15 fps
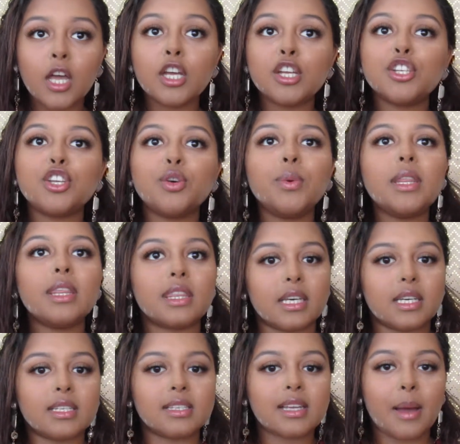So with
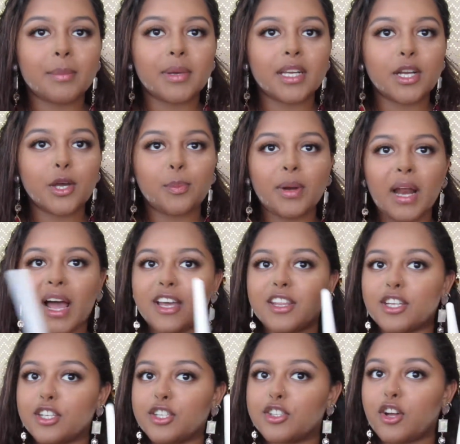this, I'm going to apply
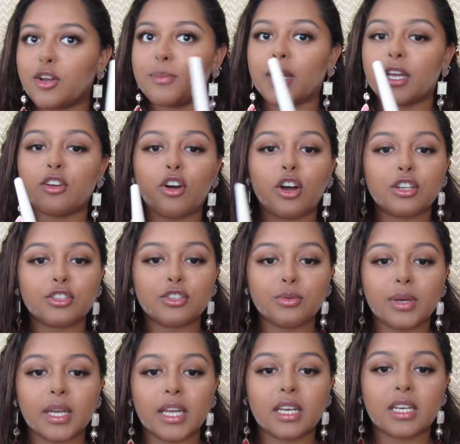this on my
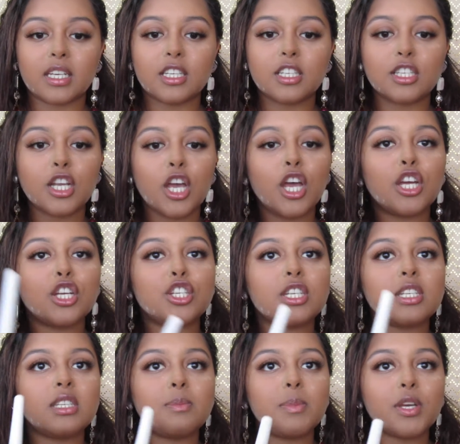contour areas,
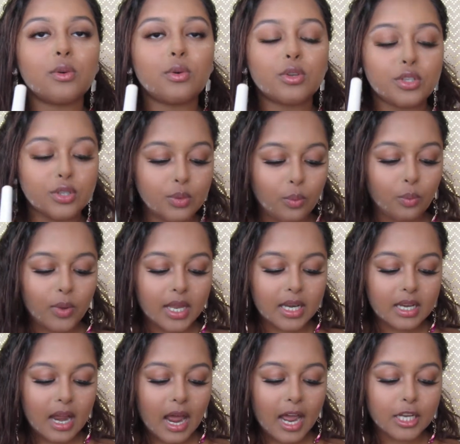just because
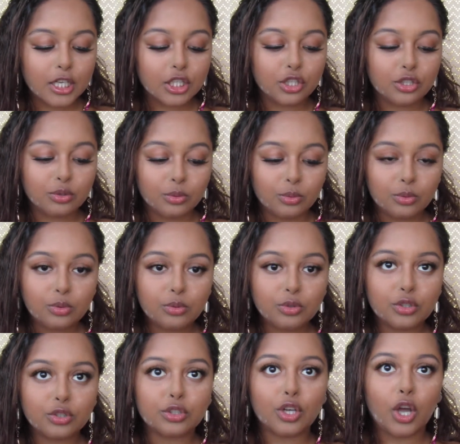when I
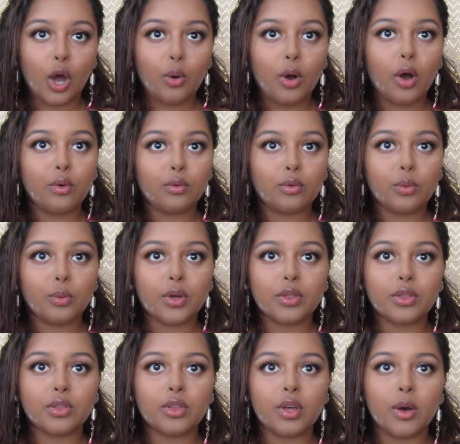do go over
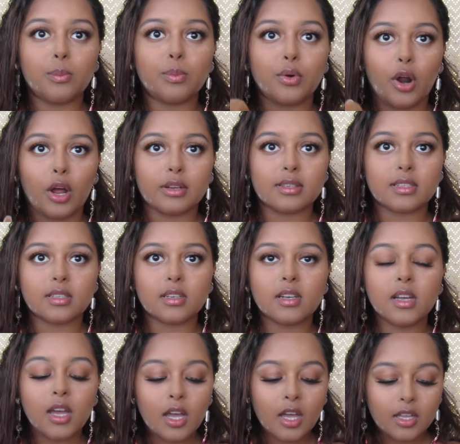with a
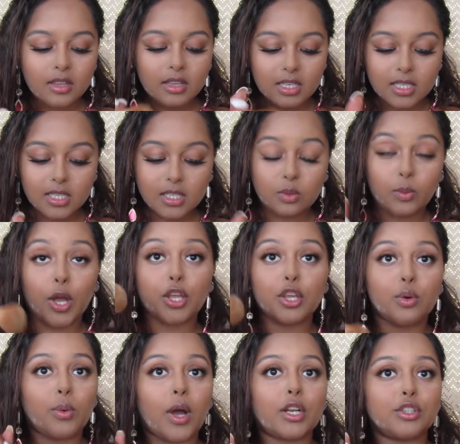bronzer, this is what
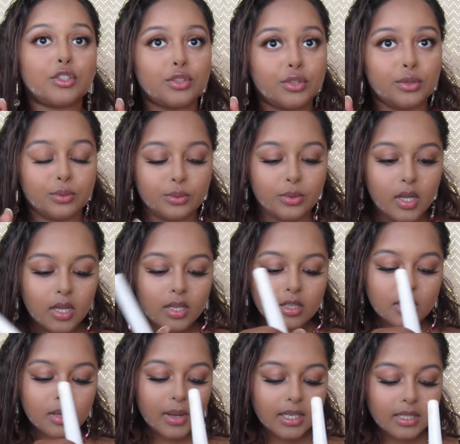you want to do.
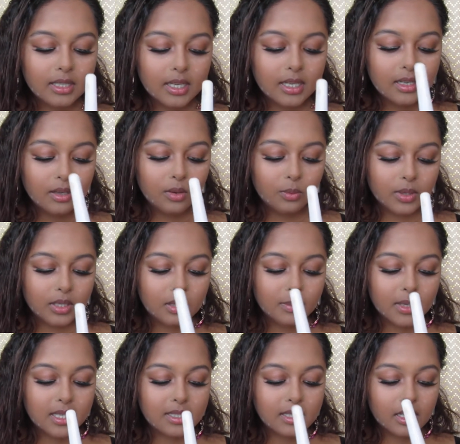So I take, with
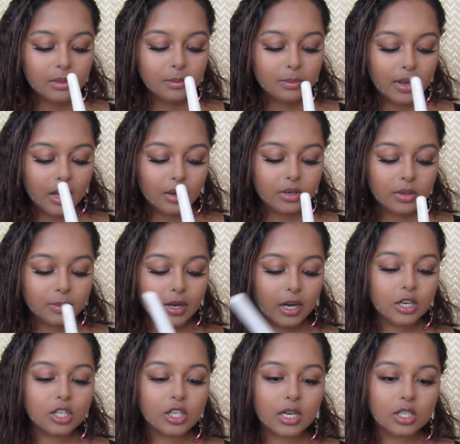my same powder
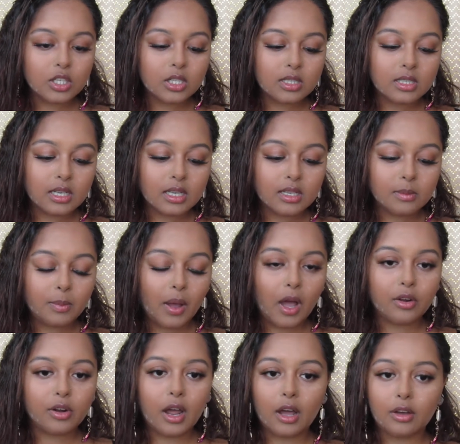brush, I just take
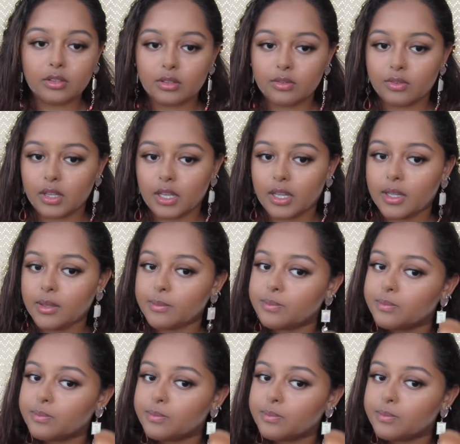powder out of there